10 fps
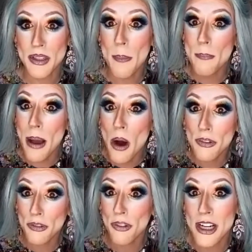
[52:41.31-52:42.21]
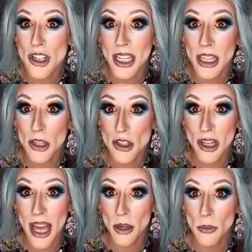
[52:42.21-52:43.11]
about French and English
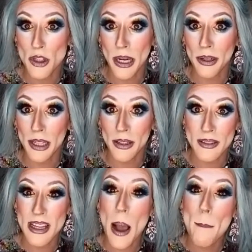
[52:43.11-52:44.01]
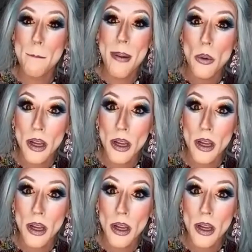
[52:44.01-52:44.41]
language barriers, about